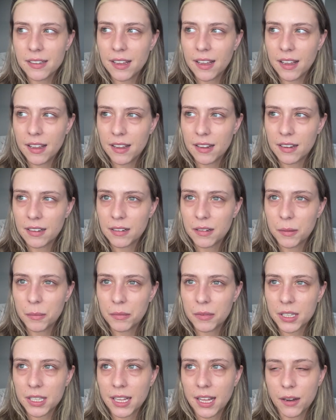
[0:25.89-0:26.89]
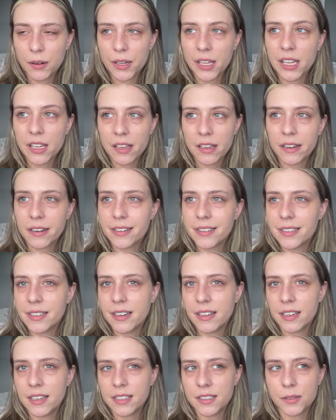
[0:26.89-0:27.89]
and cloudy here
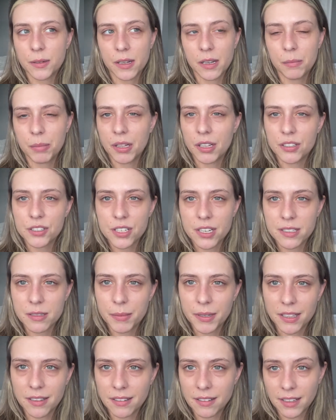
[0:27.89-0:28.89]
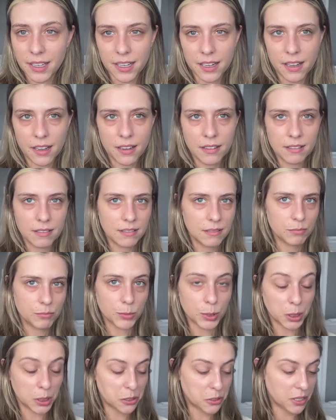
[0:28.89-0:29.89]
today, so I apologize about the lighting. I'm
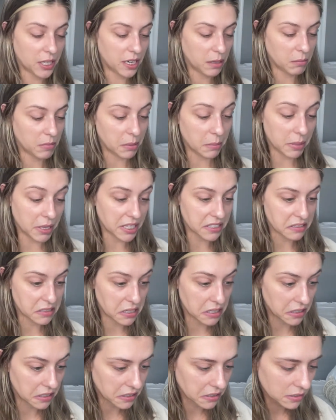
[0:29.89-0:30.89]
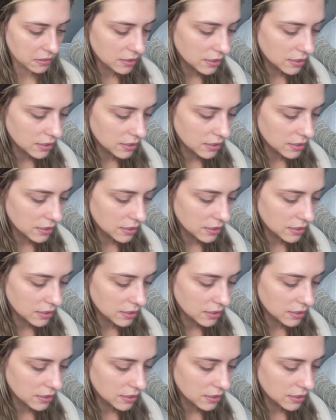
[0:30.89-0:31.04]
really trying my best here.